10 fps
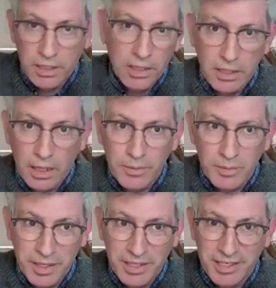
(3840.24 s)
a carbon
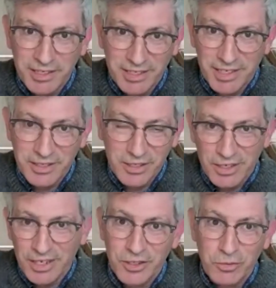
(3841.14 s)
monoxide
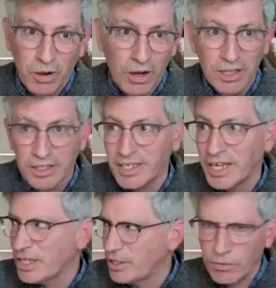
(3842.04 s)
detector on your wall and
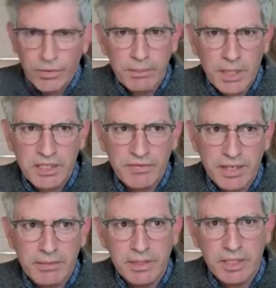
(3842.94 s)
you don't think much of
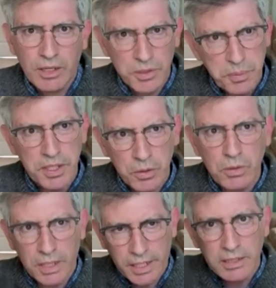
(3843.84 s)
it. It's pretty
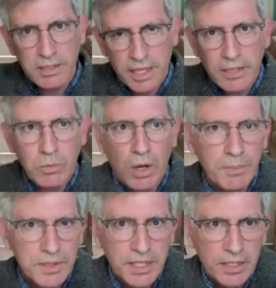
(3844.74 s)
cool. It can detect
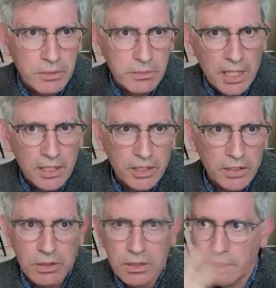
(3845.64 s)
one particular
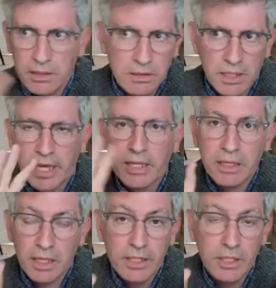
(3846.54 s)
molecule
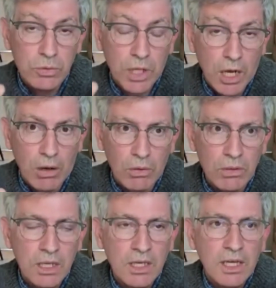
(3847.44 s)
and let you
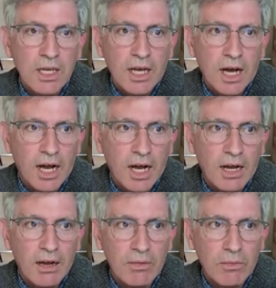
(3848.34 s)
know
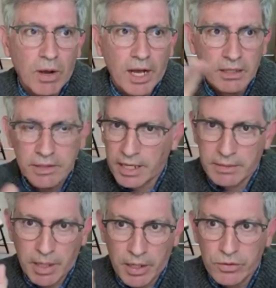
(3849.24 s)
while
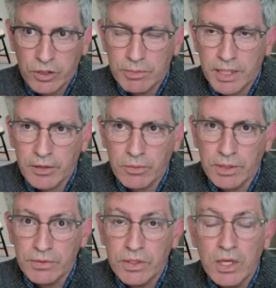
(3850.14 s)
not bothering you about other
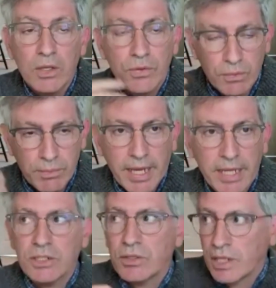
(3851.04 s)
ones. So
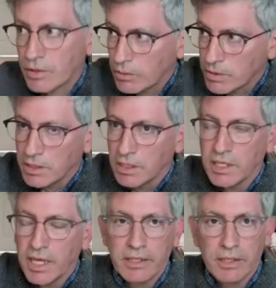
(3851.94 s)
imagine that there was a
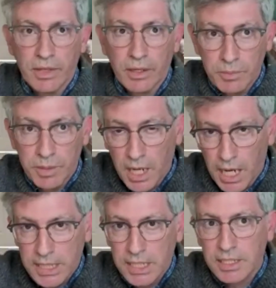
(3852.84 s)
detector that would be
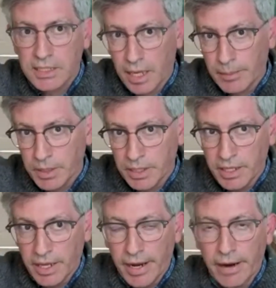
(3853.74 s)
constantly sampling
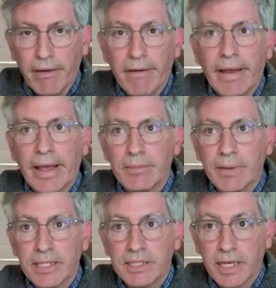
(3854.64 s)
the air and
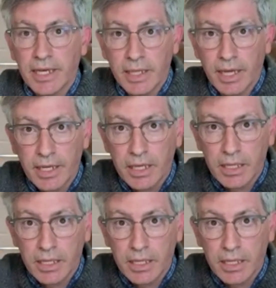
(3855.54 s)
might say like,